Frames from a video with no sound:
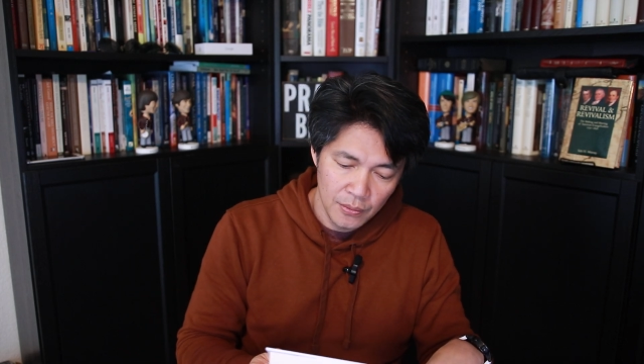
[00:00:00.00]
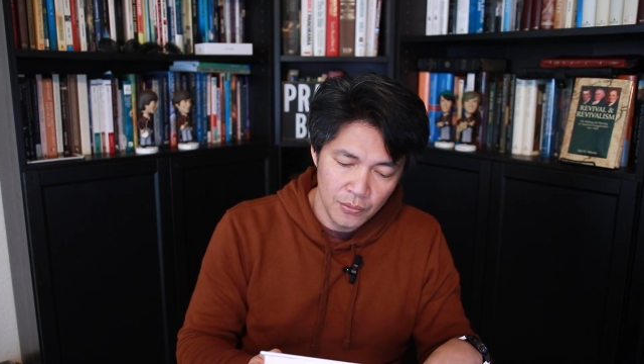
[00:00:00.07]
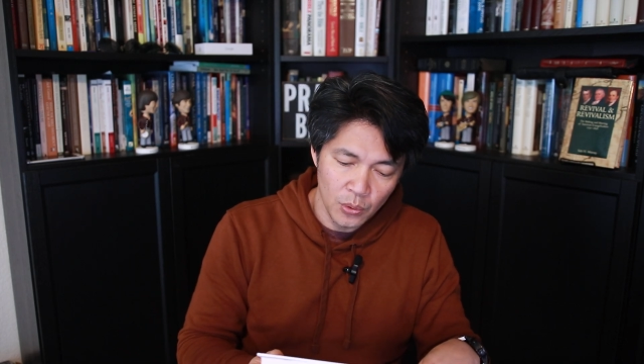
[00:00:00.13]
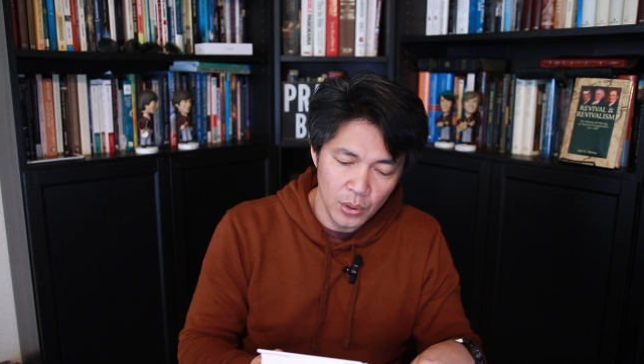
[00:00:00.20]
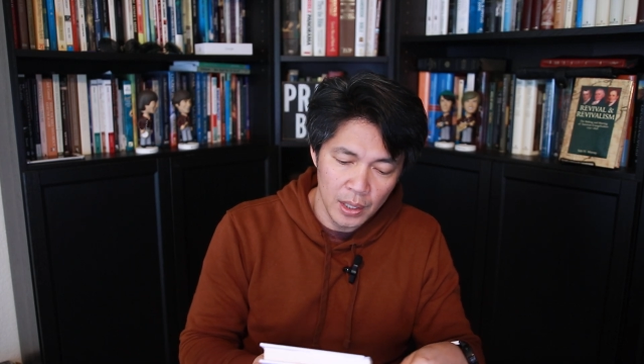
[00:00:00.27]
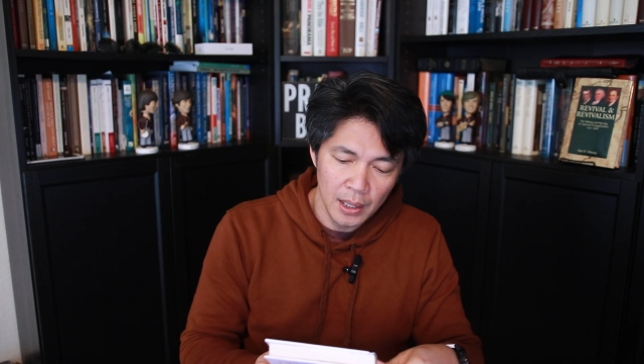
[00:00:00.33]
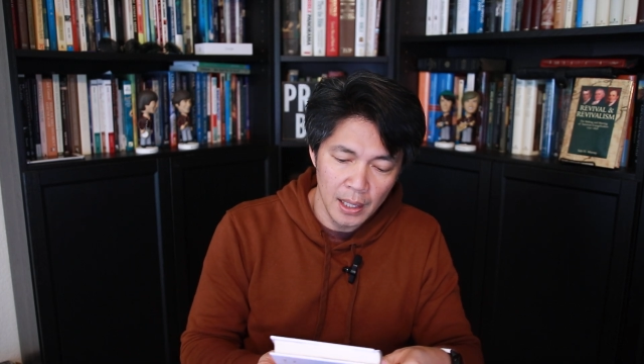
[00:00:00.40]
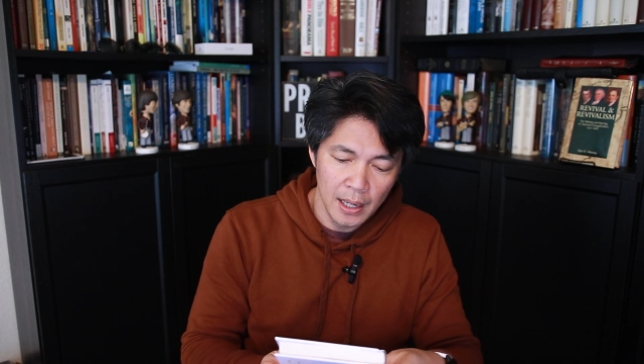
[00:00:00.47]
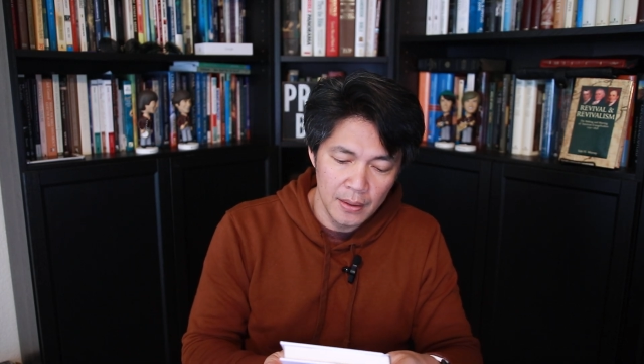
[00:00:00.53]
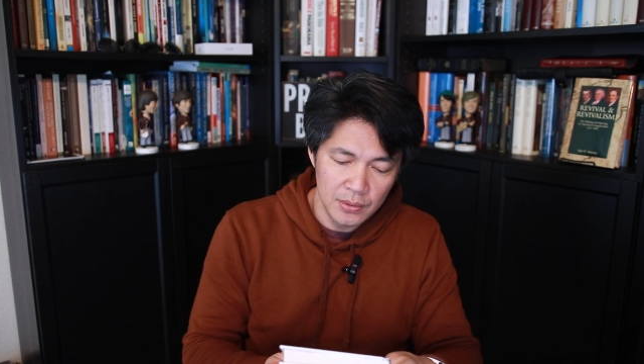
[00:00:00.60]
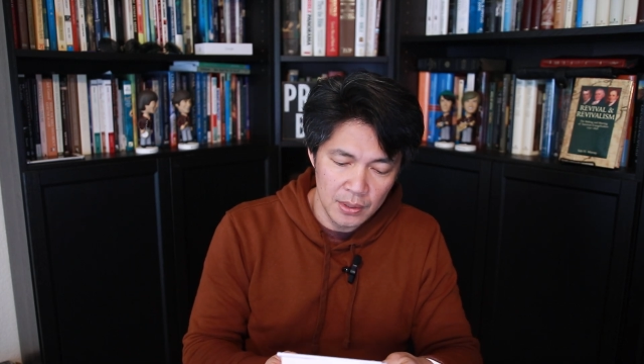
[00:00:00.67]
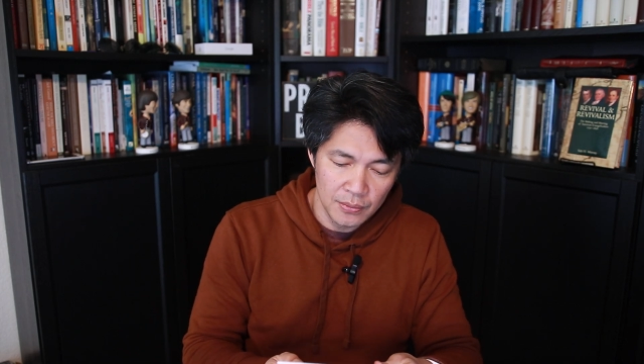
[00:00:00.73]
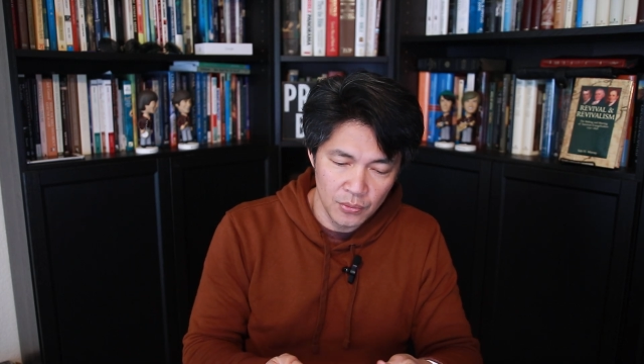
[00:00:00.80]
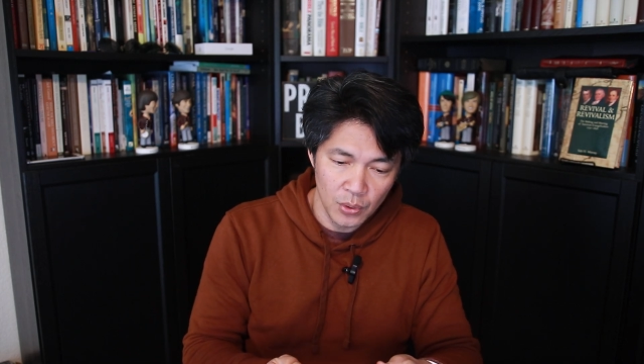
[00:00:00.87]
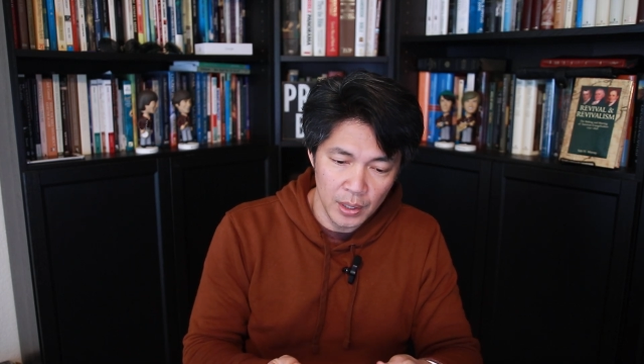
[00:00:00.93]
40
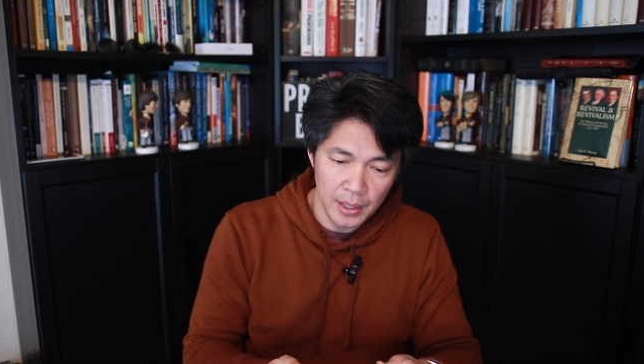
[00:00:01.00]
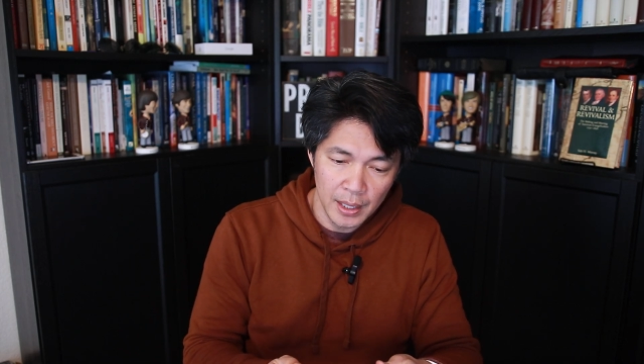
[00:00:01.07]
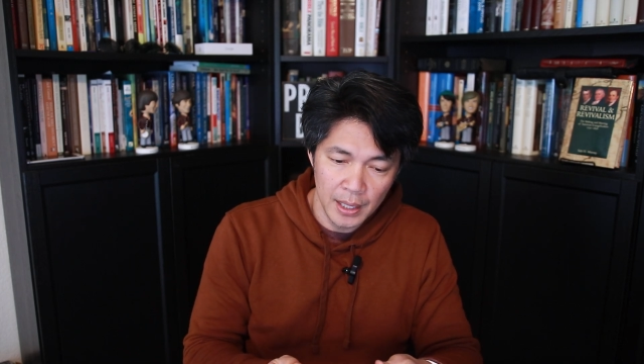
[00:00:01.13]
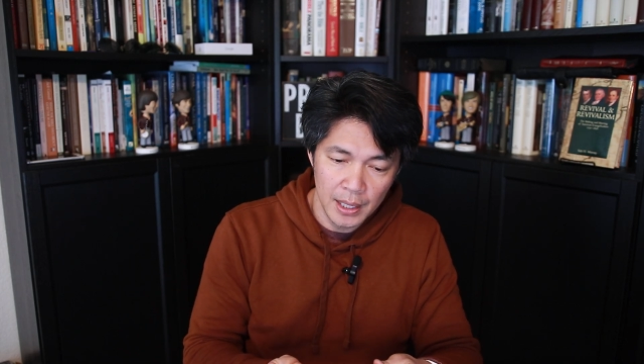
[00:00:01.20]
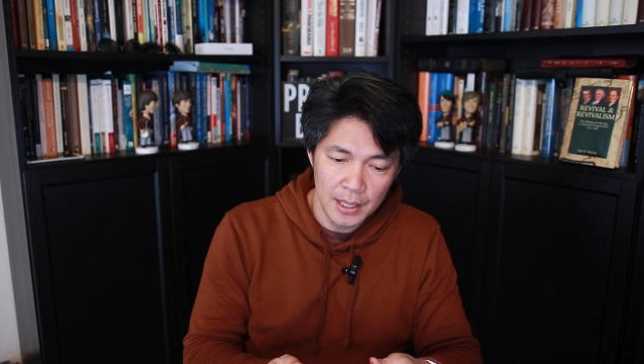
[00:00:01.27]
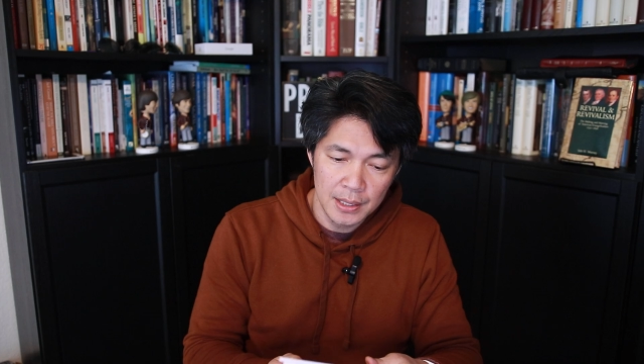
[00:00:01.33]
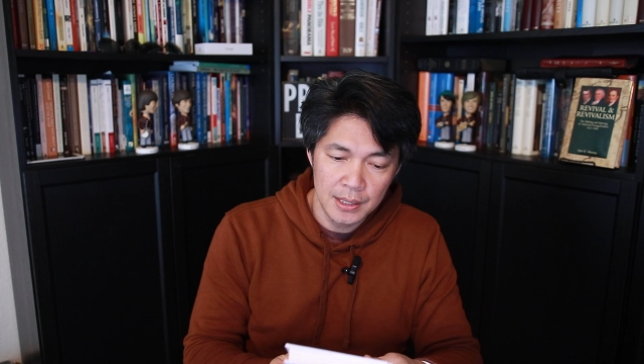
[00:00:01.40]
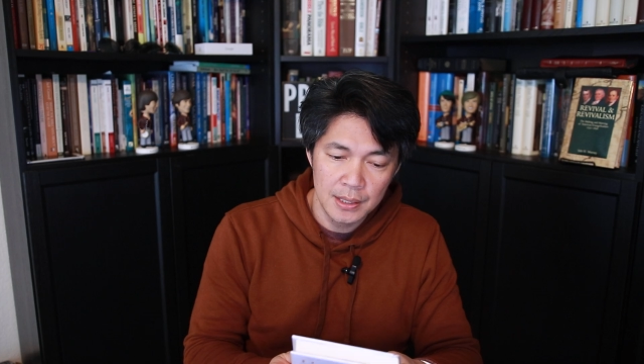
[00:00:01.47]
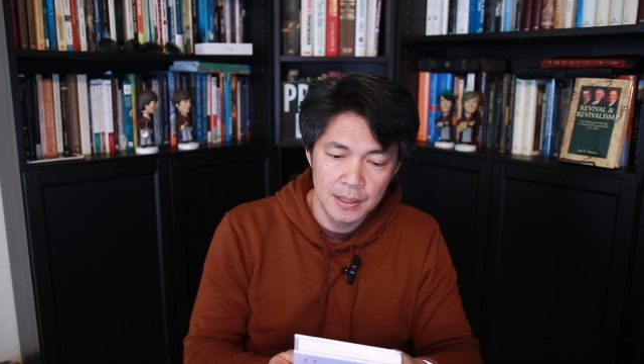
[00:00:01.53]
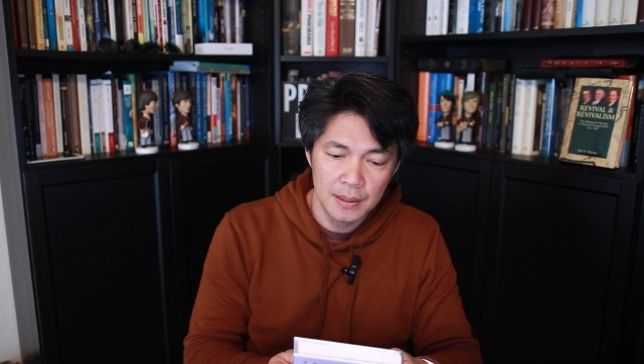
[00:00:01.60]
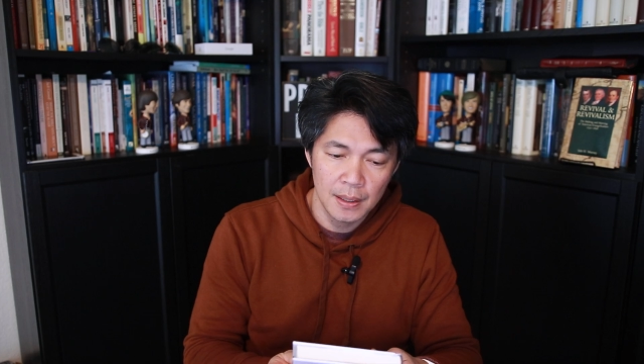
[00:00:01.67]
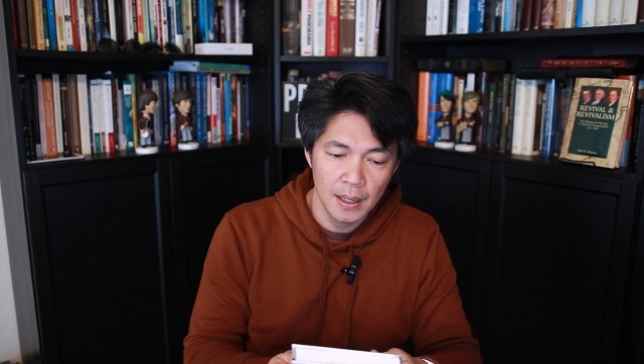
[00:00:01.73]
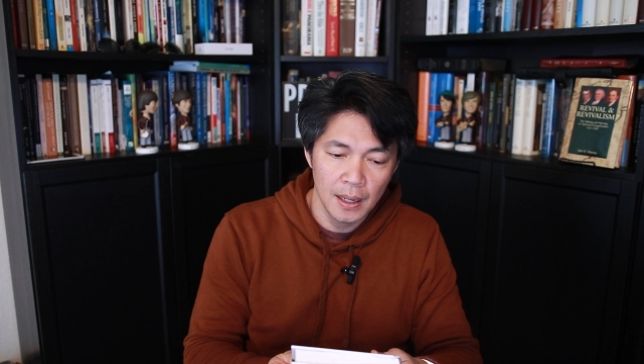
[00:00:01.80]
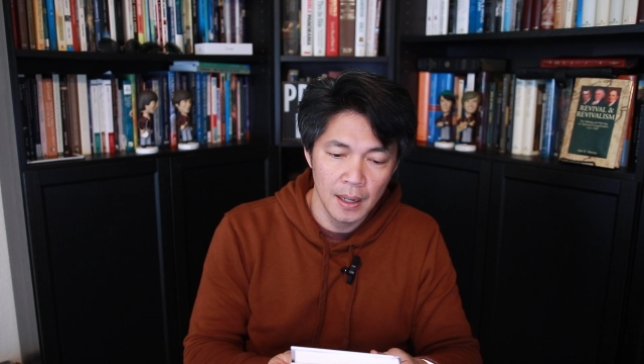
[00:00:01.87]
Lives in 40 Days.